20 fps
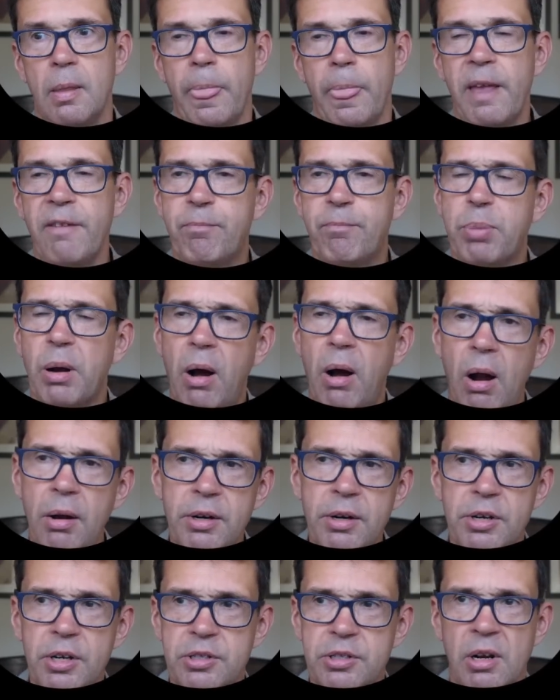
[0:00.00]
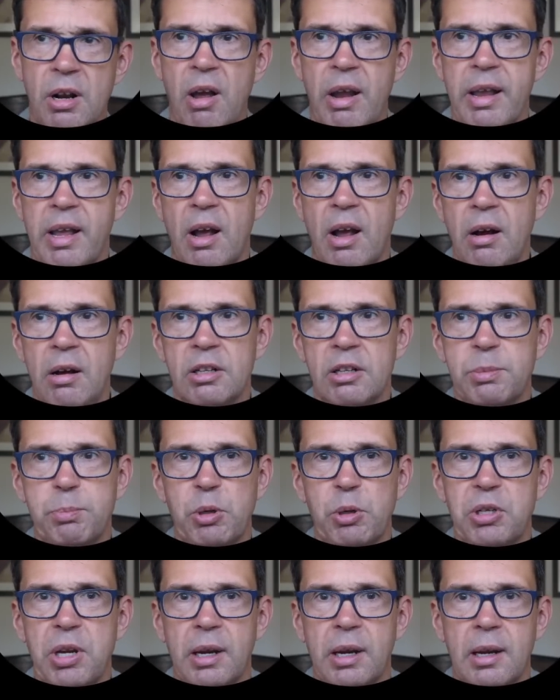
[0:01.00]
If partner doesn't like hearts
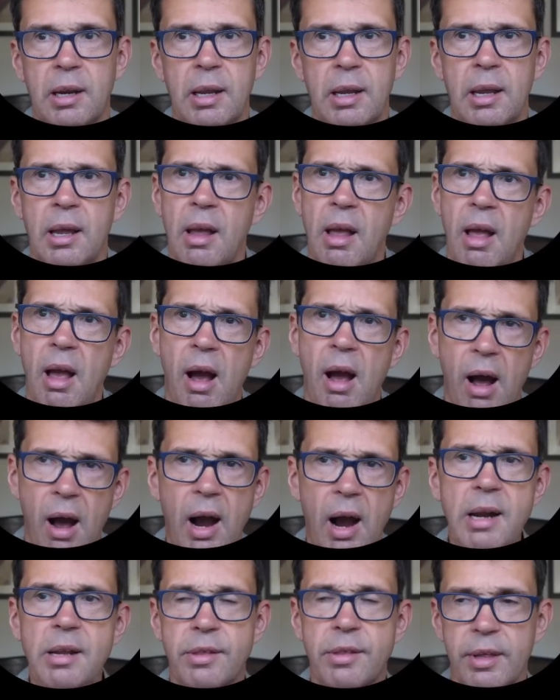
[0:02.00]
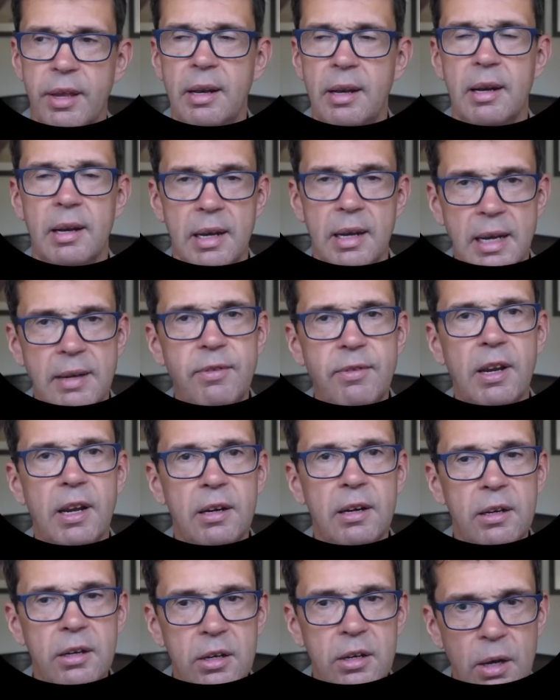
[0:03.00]
particularly, I think leaving it
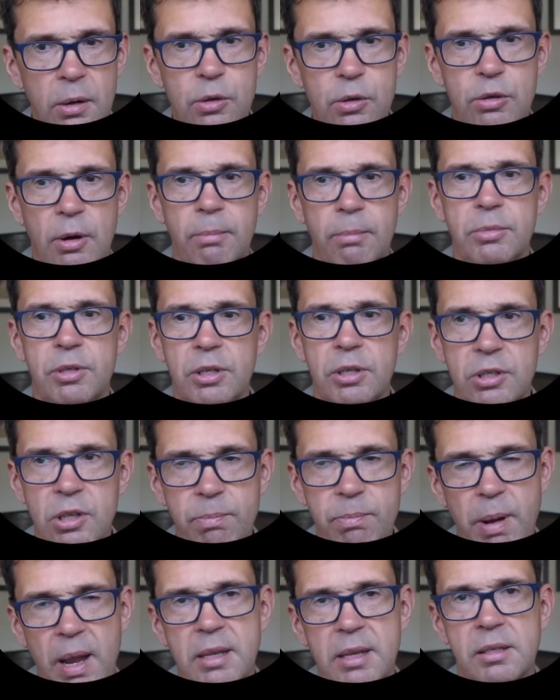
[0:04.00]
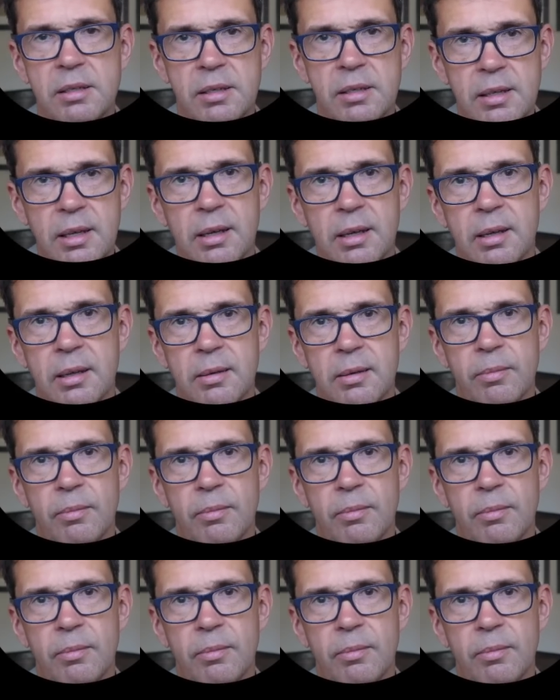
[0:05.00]
in no trumps is the best thing.